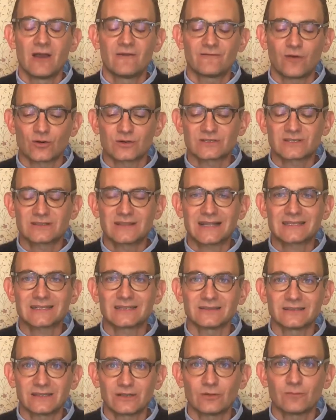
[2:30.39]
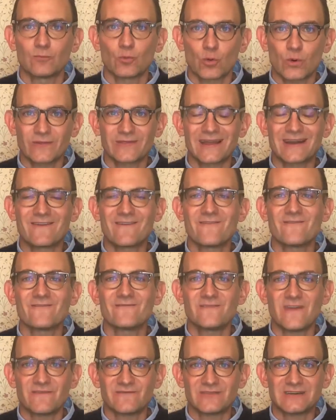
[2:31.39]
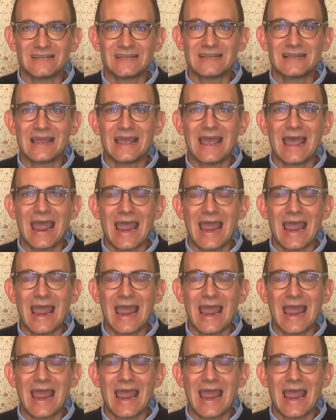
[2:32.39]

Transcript: Folks, that's a little more than fifty percent.